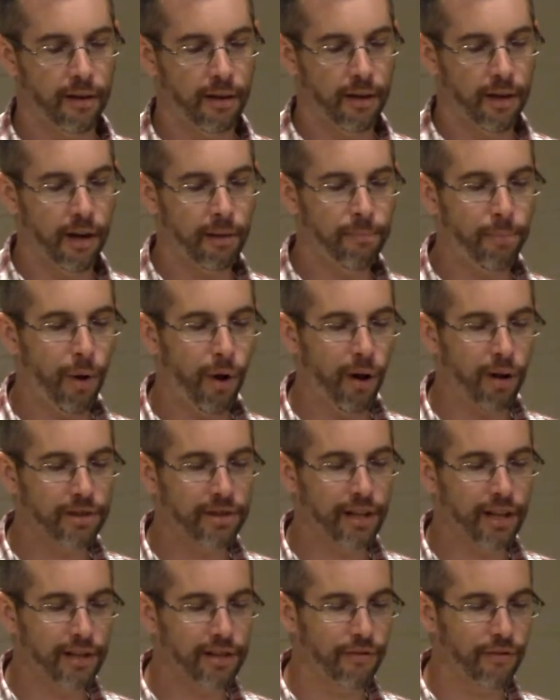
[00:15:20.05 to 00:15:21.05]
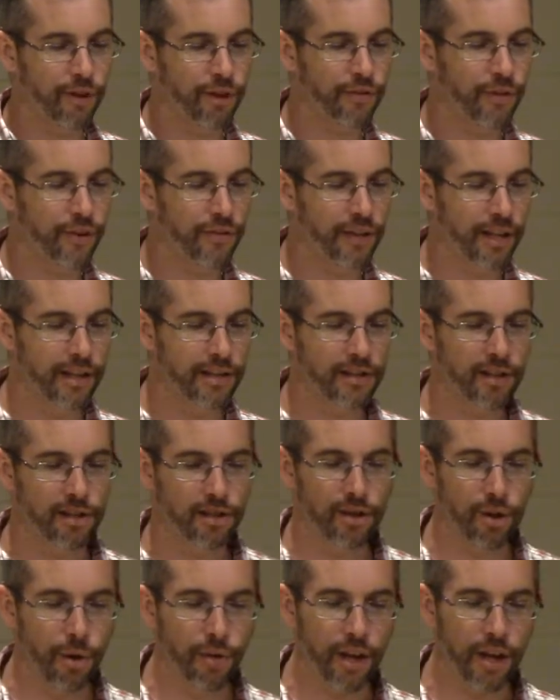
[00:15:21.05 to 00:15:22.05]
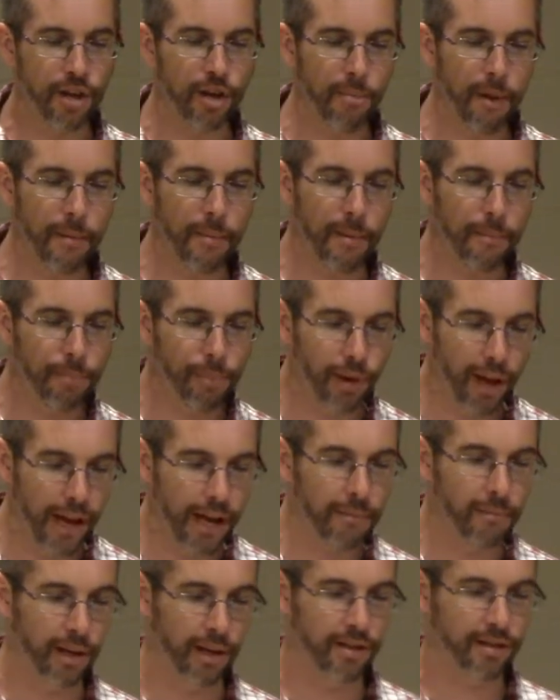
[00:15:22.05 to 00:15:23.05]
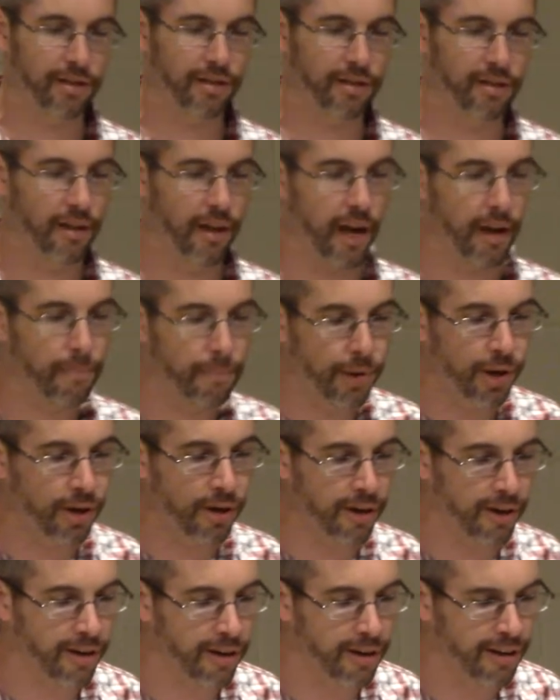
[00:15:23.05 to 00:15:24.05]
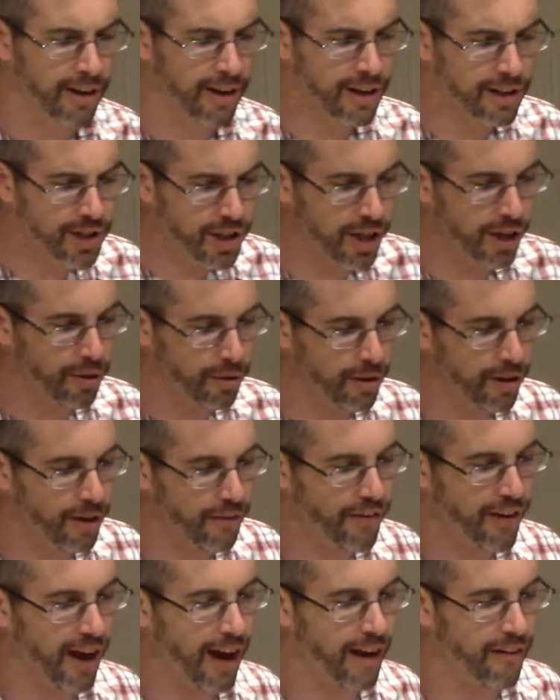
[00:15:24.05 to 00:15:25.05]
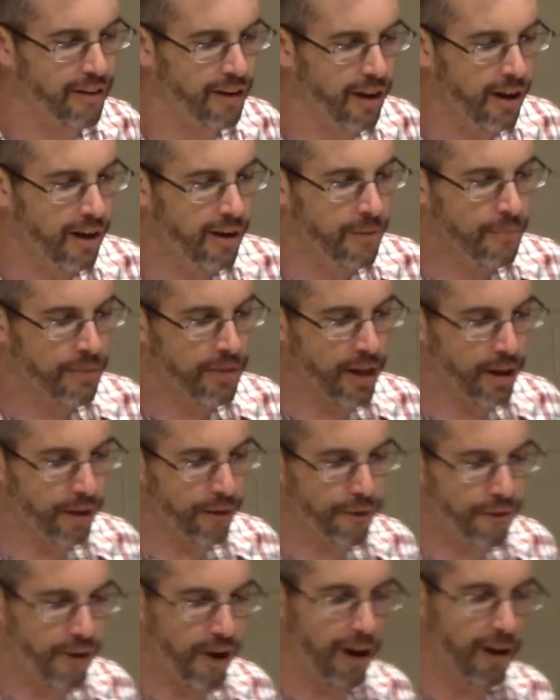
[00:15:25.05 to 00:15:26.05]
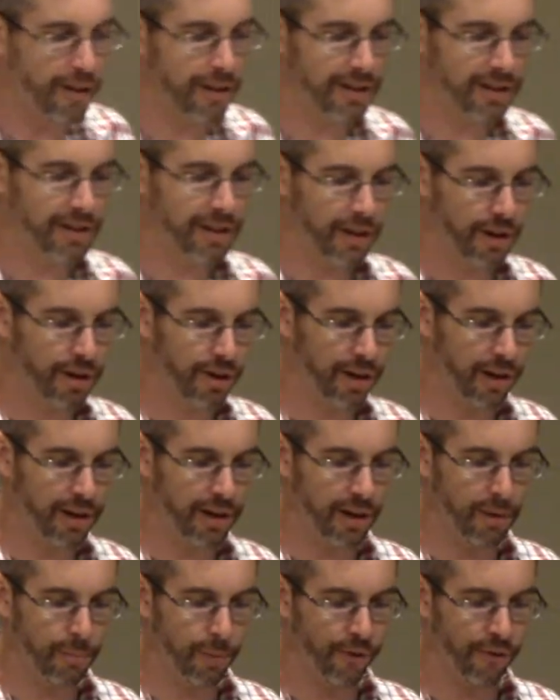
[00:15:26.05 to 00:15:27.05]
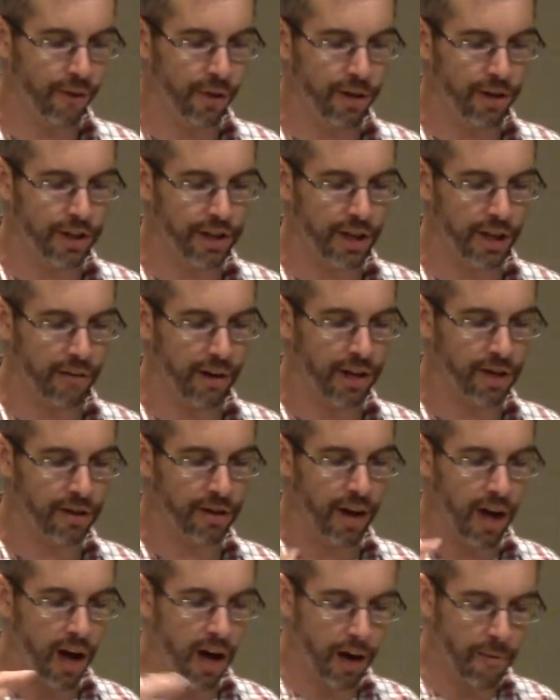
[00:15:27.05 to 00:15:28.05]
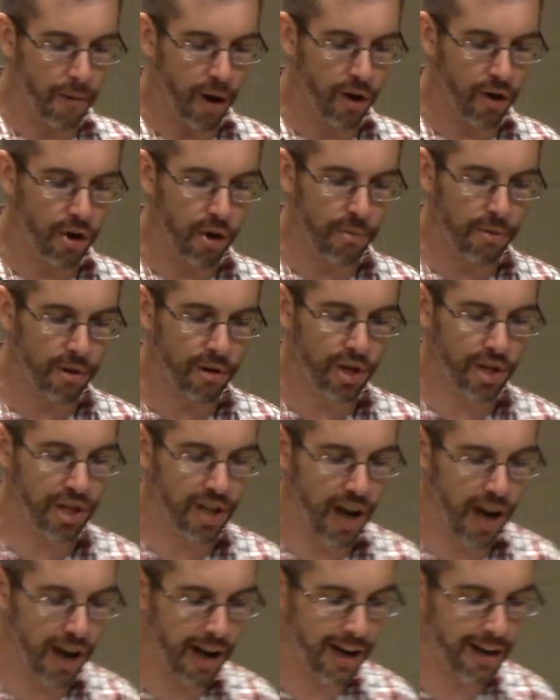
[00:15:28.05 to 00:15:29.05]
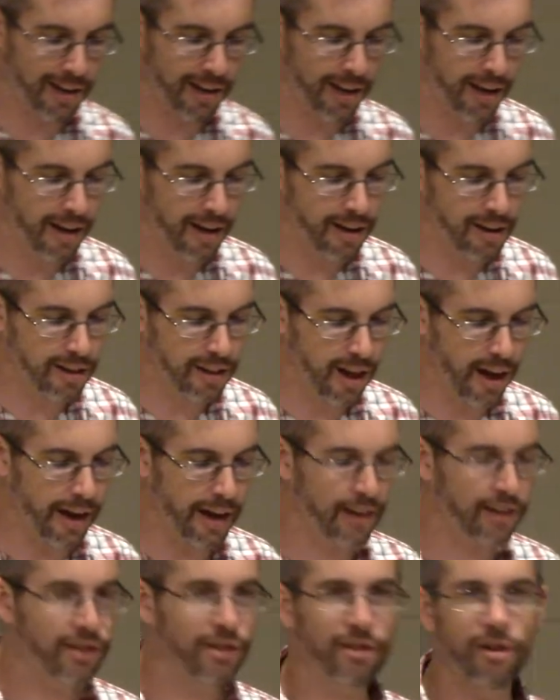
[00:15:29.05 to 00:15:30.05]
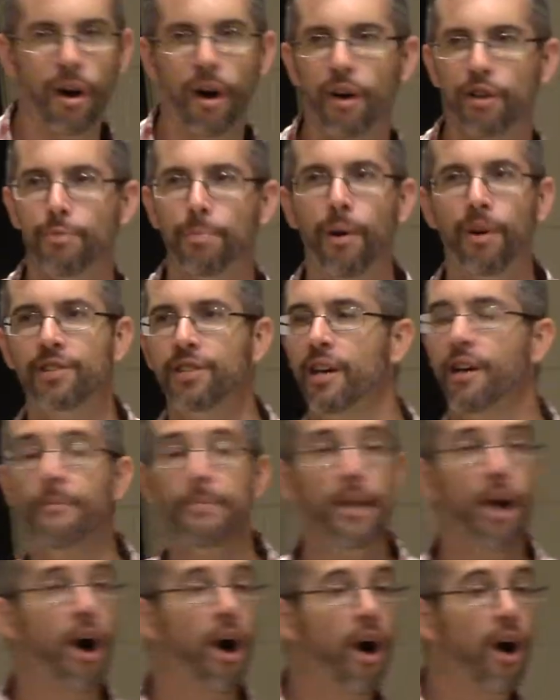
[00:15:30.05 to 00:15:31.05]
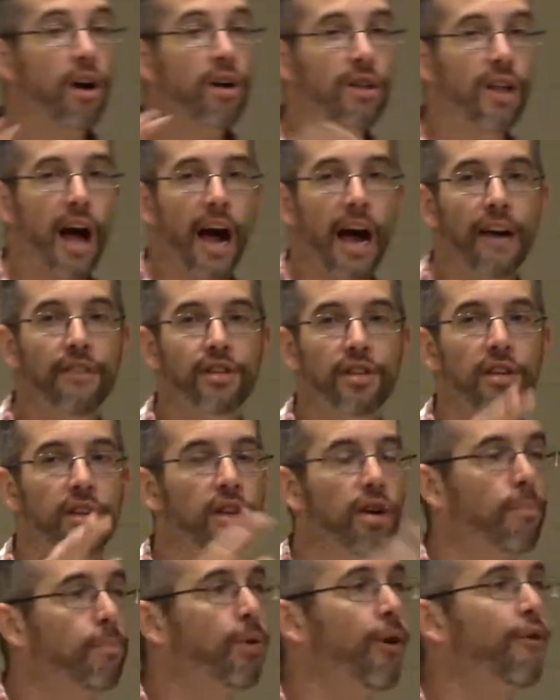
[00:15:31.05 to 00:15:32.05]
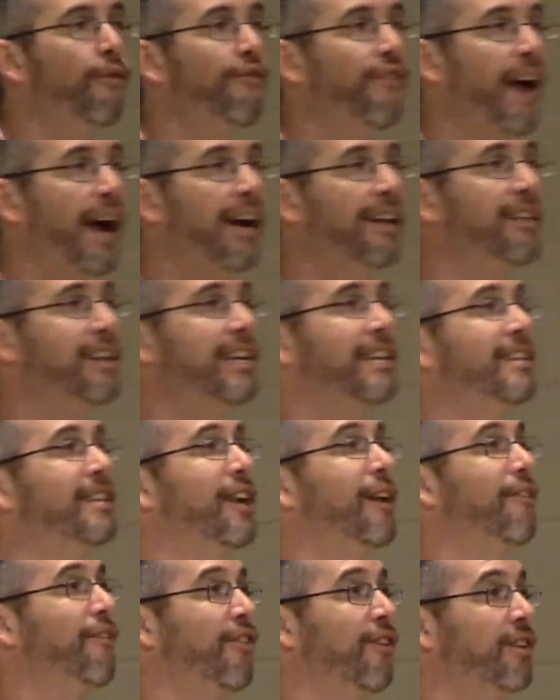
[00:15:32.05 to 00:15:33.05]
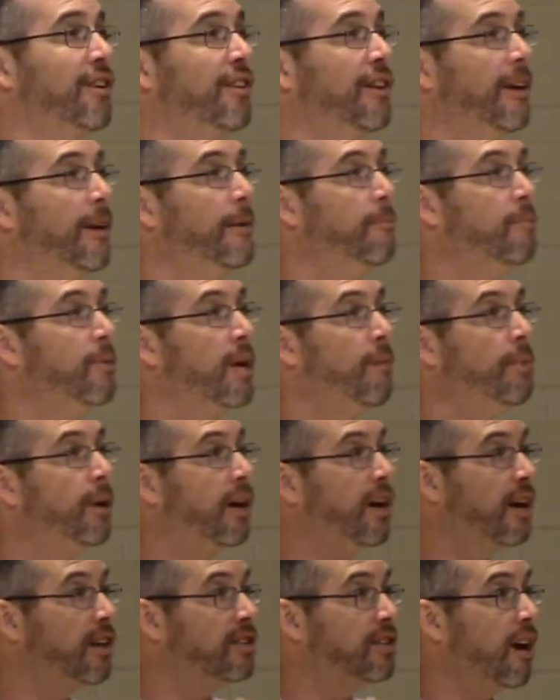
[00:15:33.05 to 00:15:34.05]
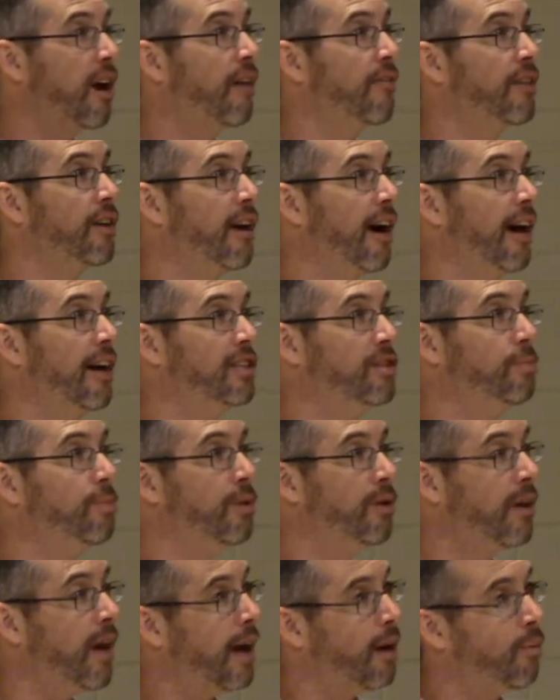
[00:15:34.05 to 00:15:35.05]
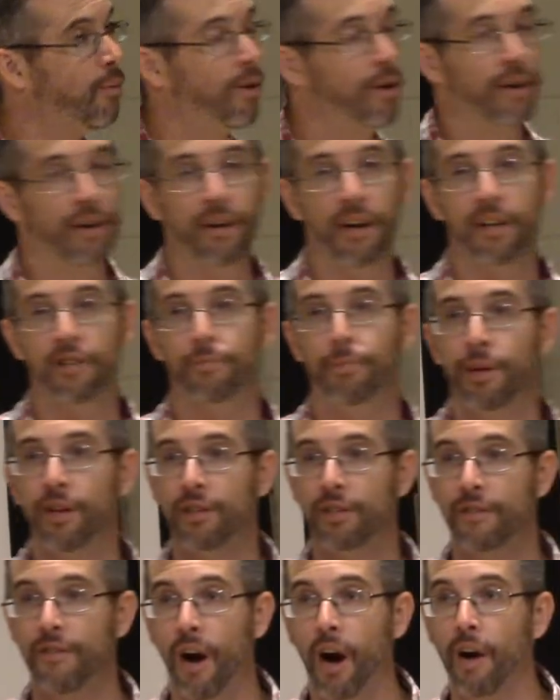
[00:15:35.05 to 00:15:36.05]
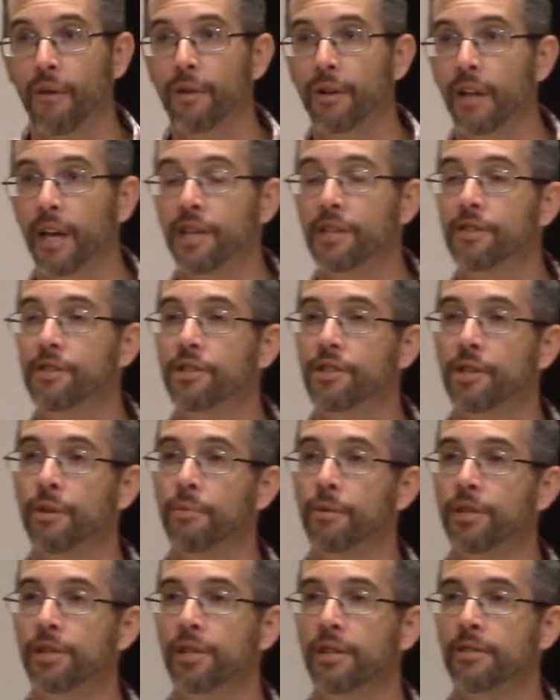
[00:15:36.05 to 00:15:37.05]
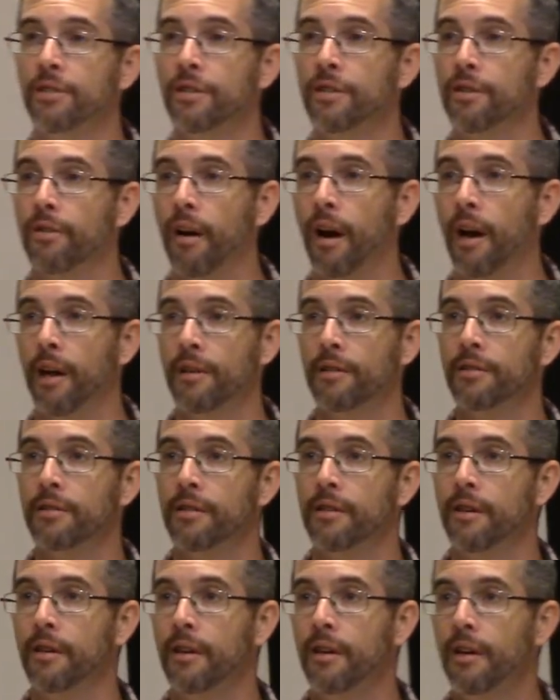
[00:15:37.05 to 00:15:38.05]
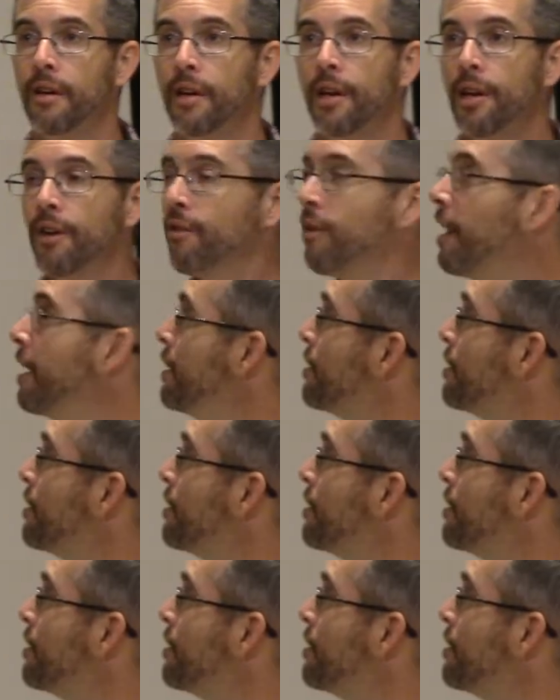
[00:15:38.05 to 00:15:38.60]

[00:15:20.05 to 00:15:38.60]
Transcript: And Paul says in verse 15, he says, So that you may be blameless and pure, children of God that are faultless in a crooked and perverted generation, among whom you shine like stars. Paul's saying, Our lives should look profoundly different because of the gospel at work in us, because of our relationship with Jesus Christ. Right?